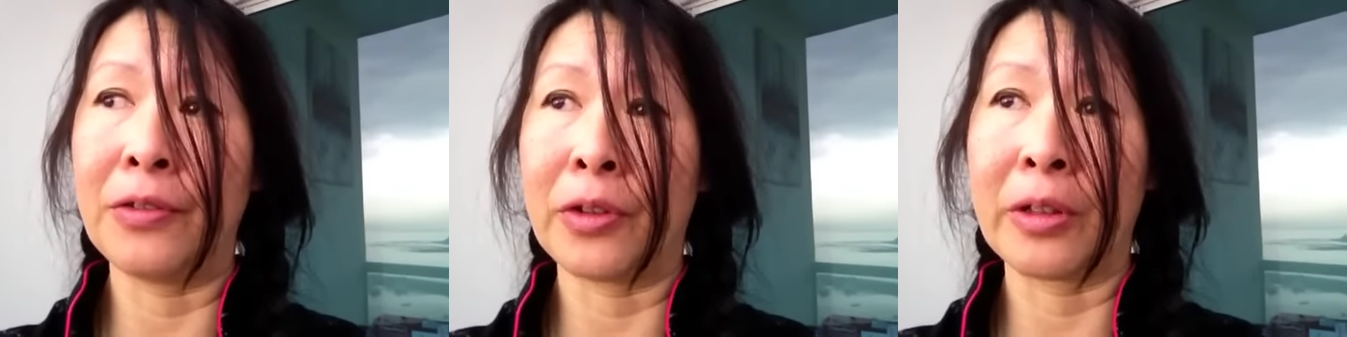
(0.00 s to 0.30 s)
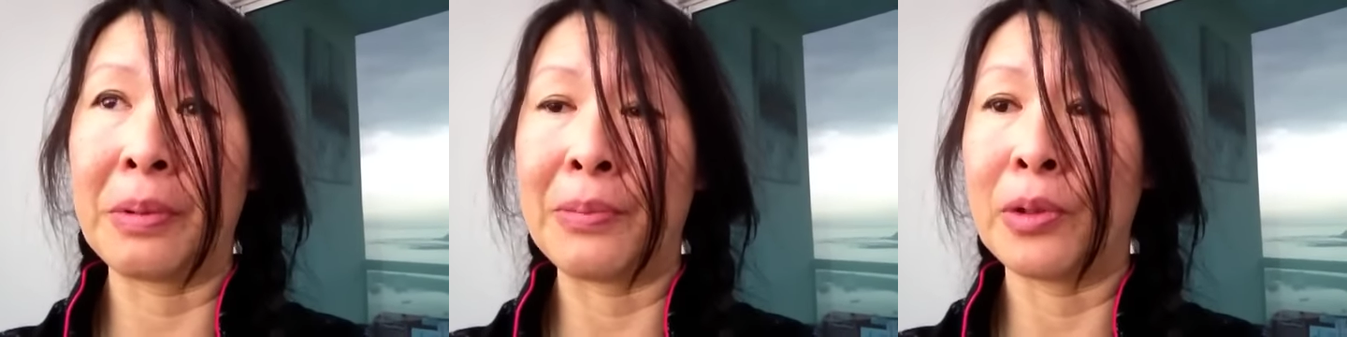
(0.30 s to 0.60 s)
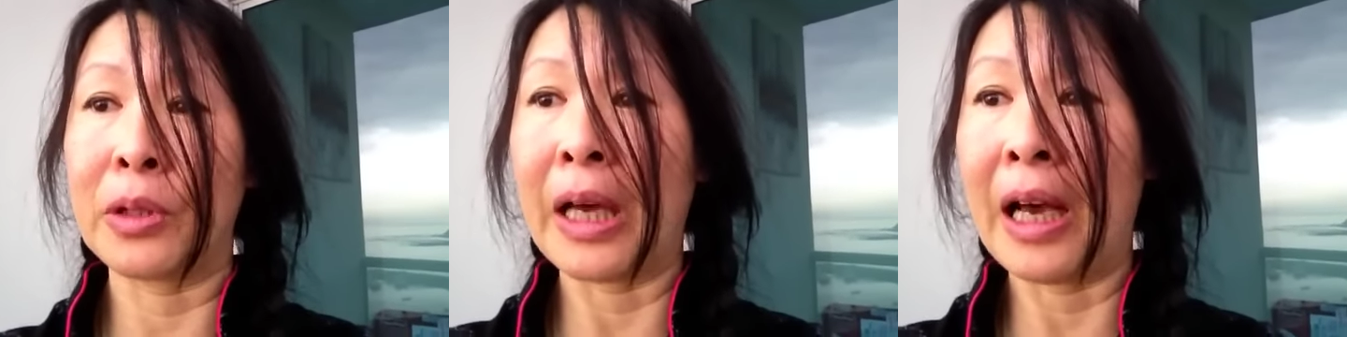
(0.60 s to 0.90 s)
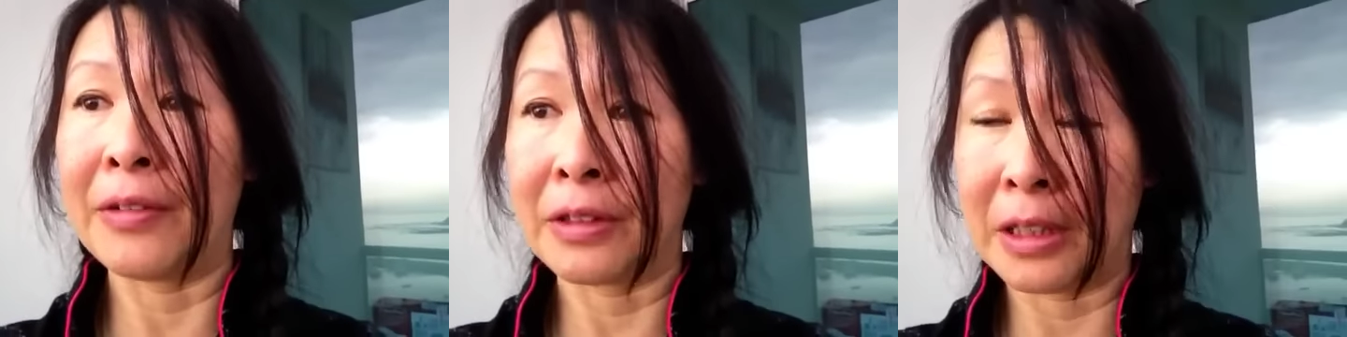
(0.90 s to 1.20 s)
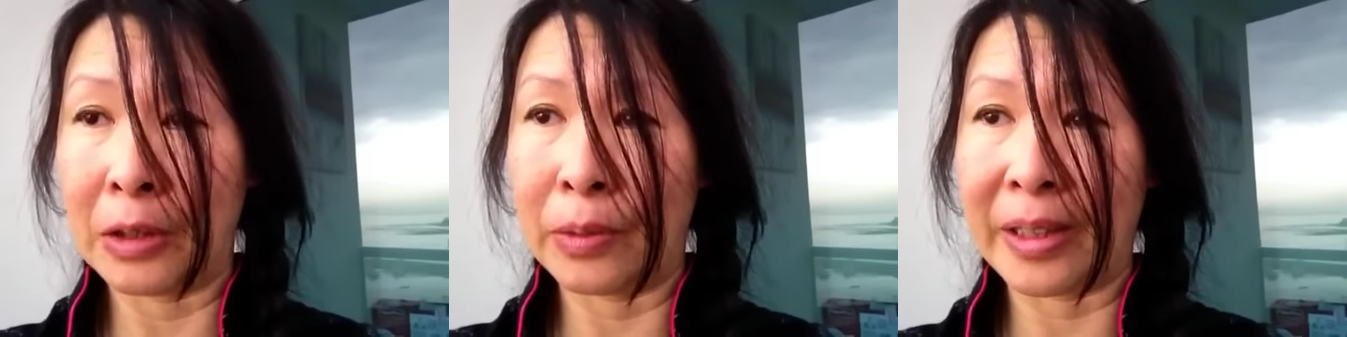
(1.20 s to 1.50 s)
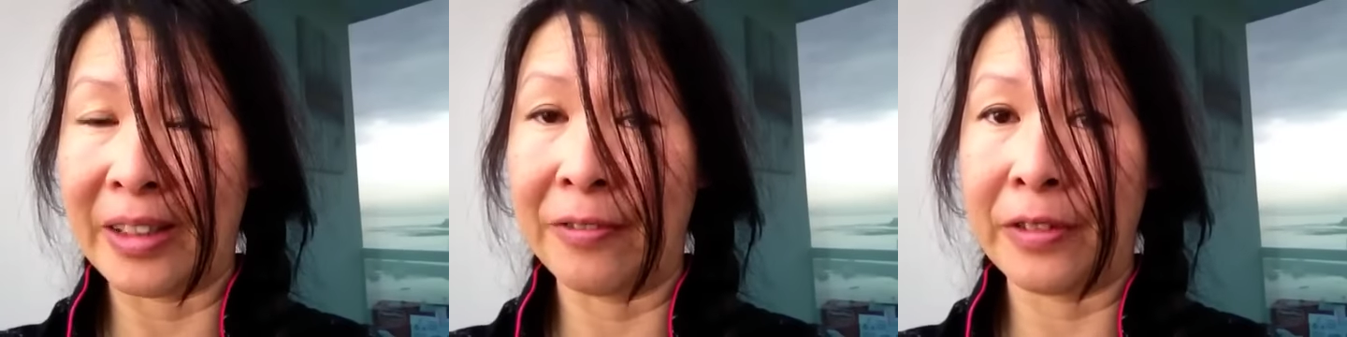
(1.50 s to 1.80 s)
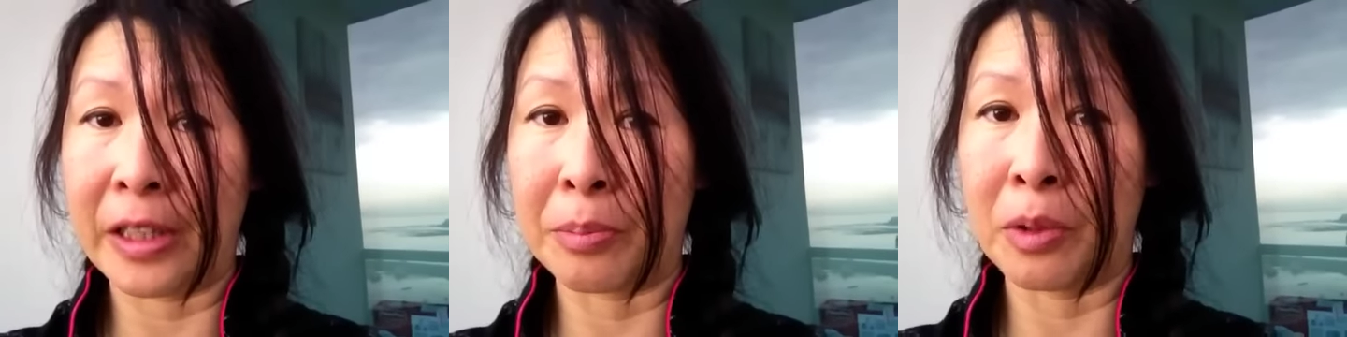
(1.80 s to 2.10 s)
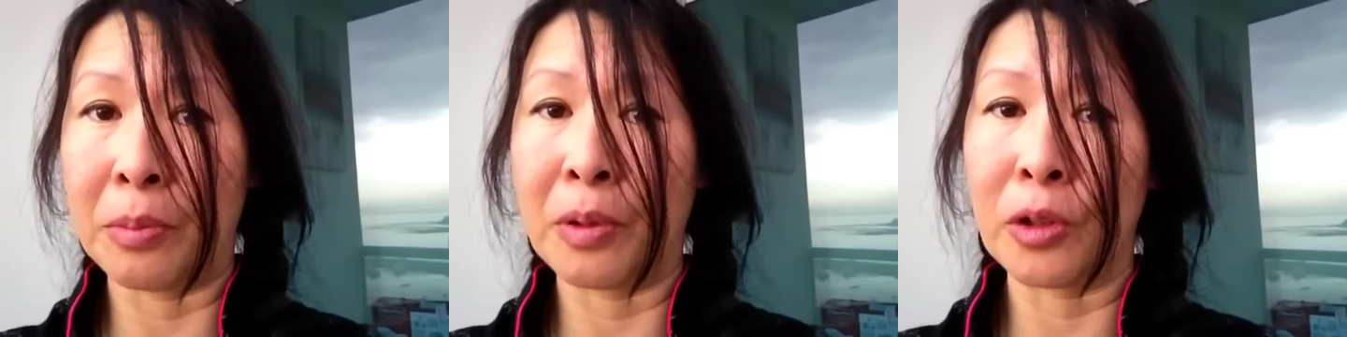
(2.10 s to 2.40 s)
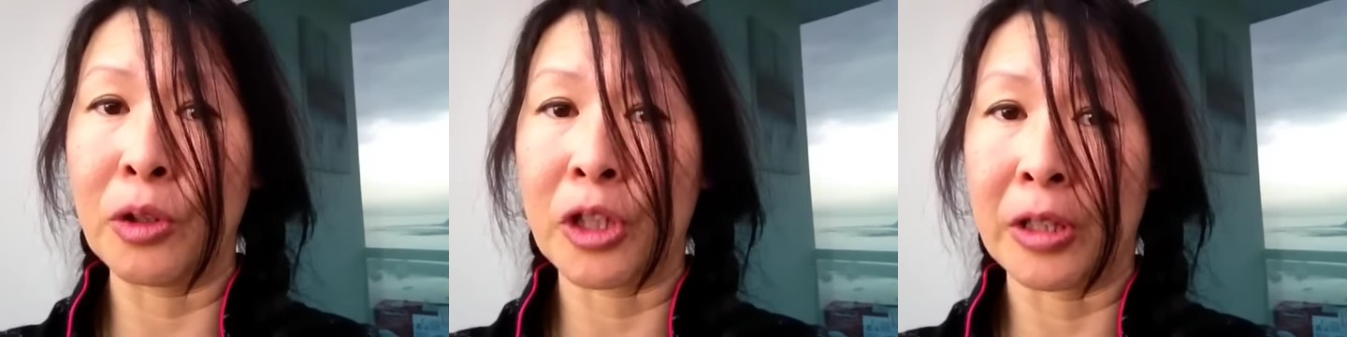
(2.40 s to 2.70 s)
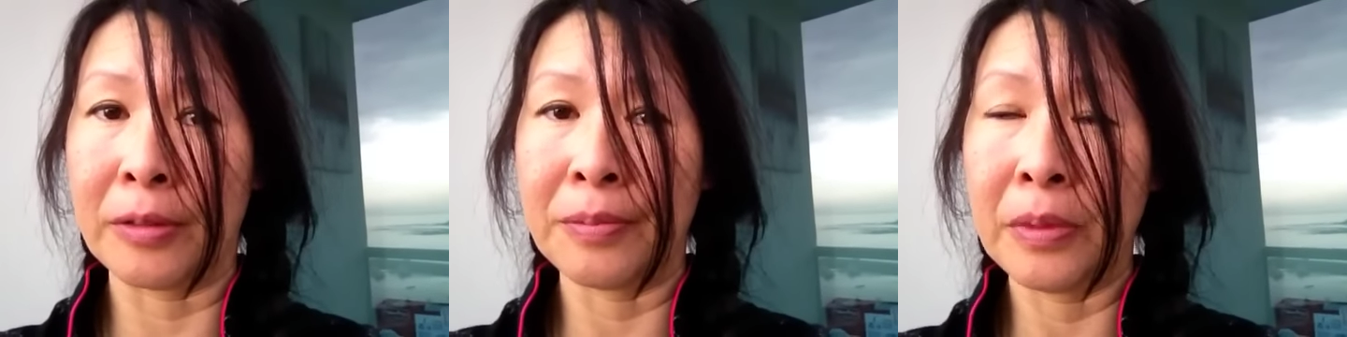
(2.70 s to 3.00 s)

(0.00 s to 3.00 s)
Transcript: for the people that have to deal with invisible pollution.